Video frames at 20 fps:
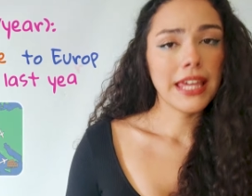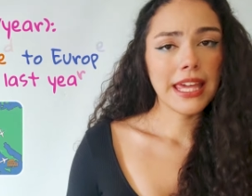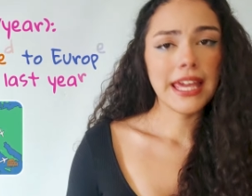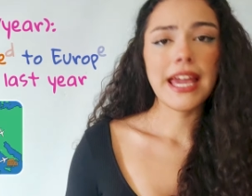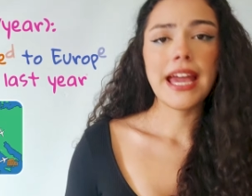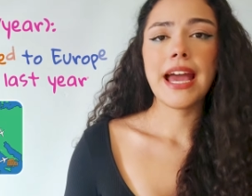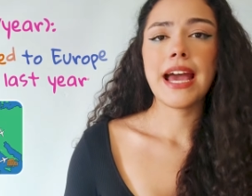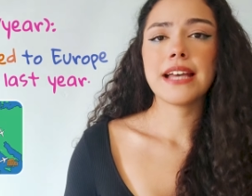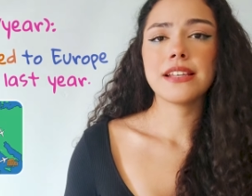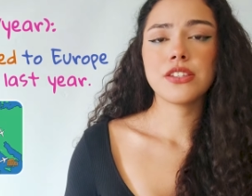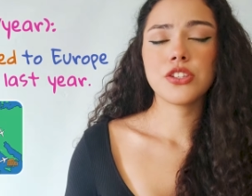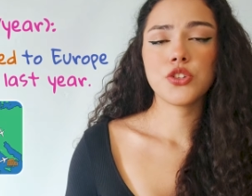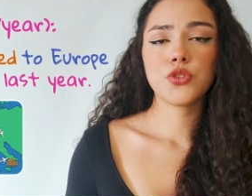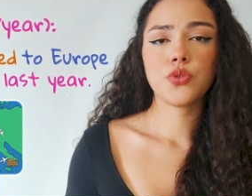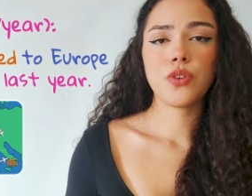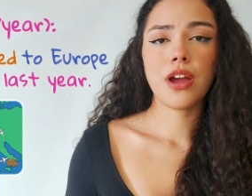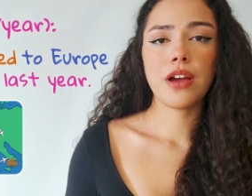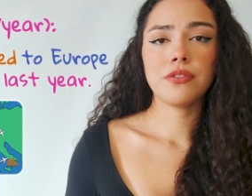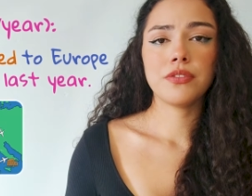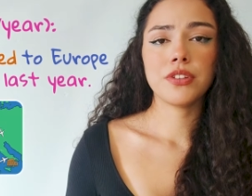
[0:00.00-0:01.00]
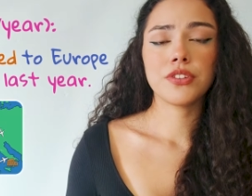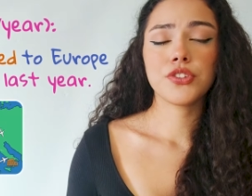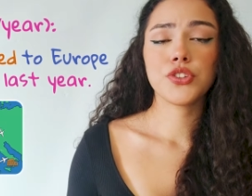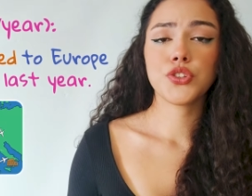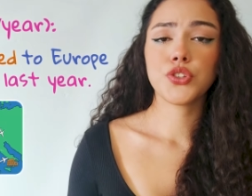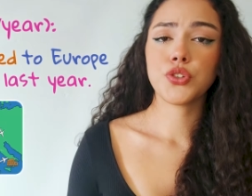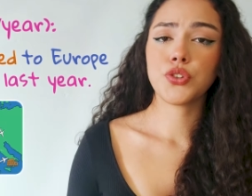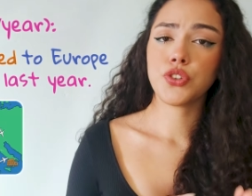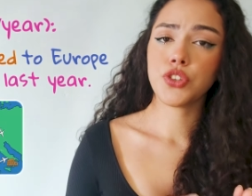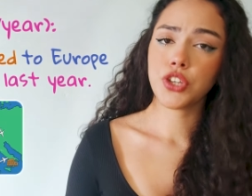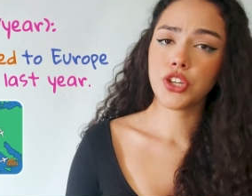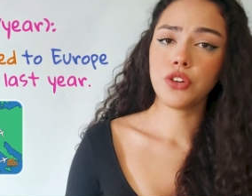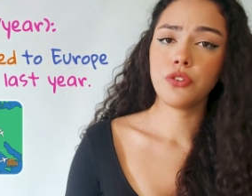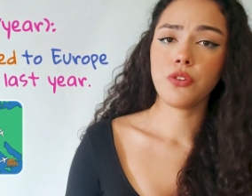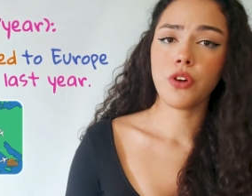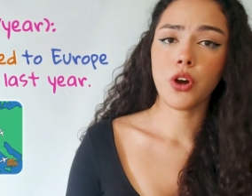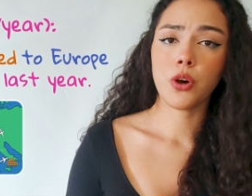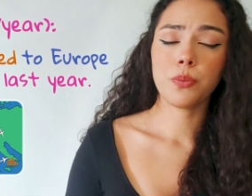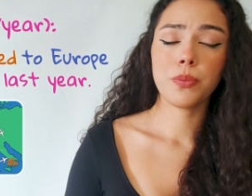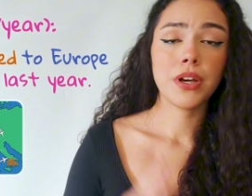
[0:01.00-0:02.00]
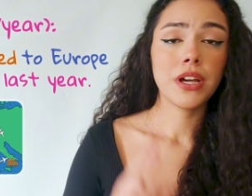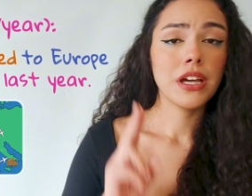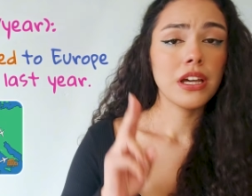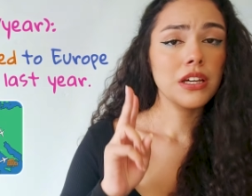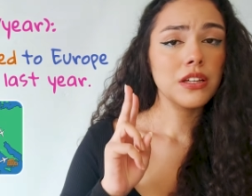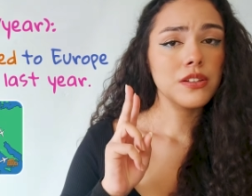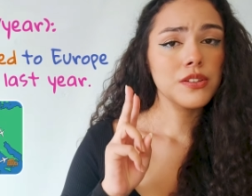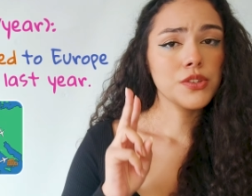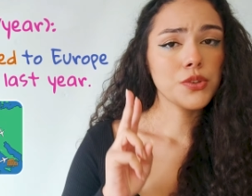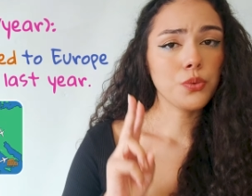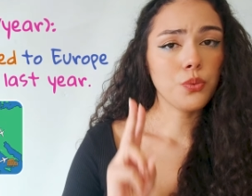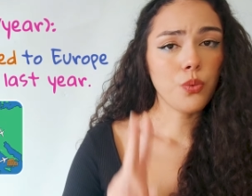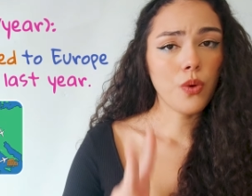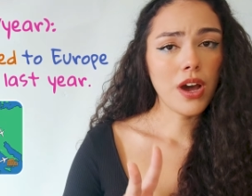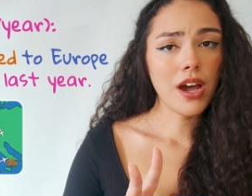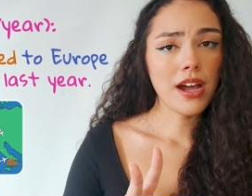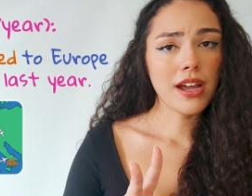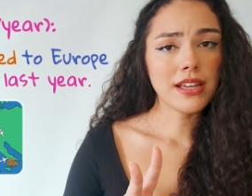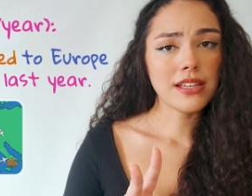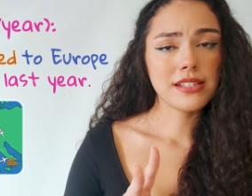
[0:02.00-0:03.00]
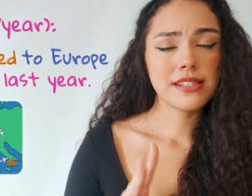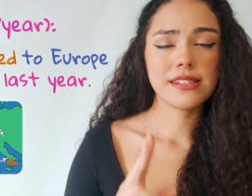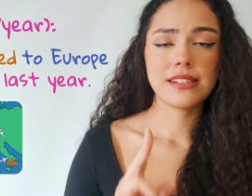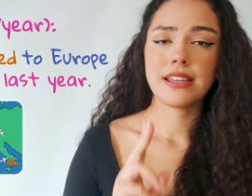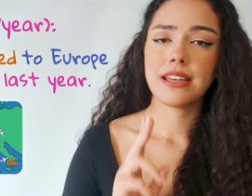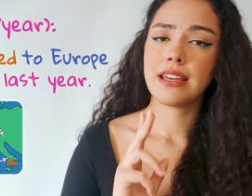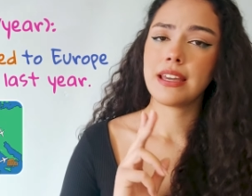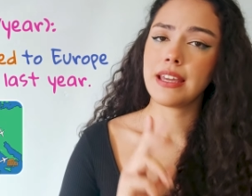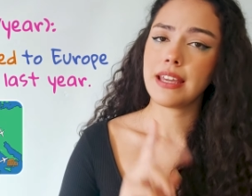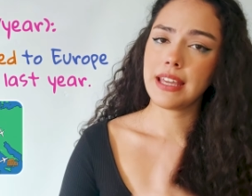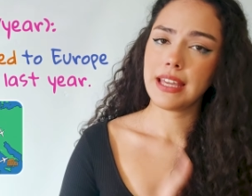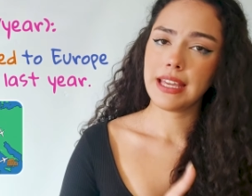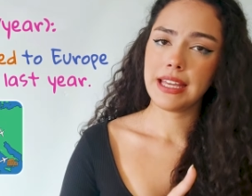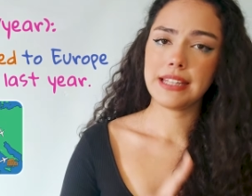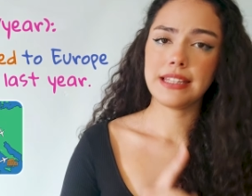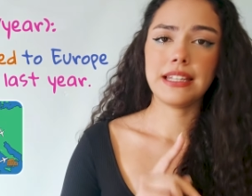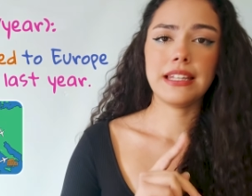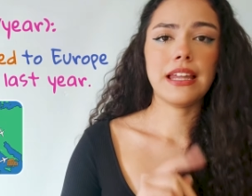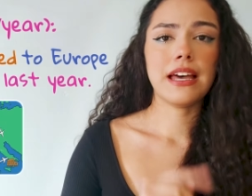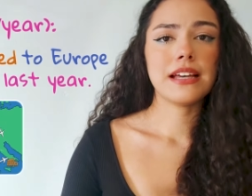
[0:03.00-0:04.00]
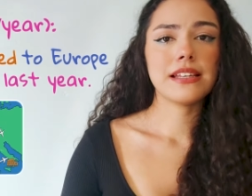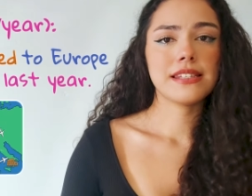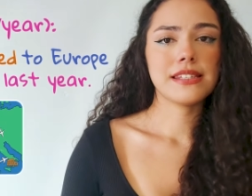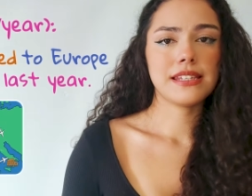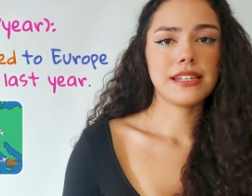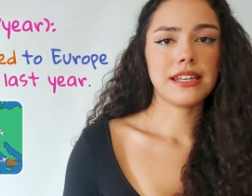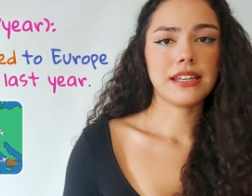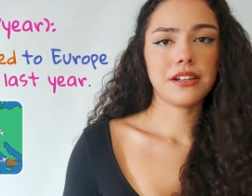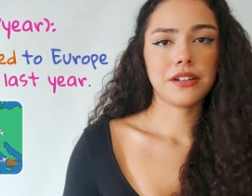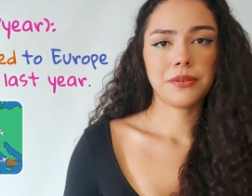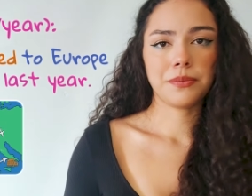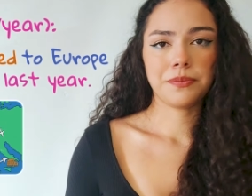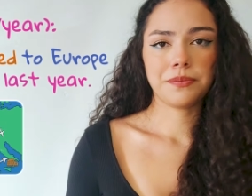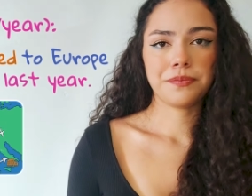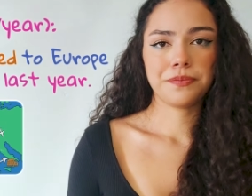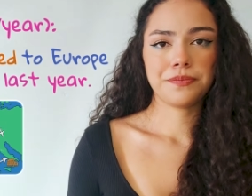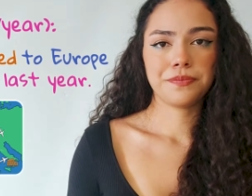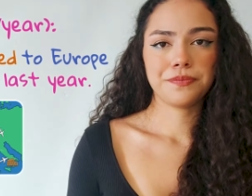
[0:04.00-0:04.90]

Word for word: He has traveled to Europe twice in the last year.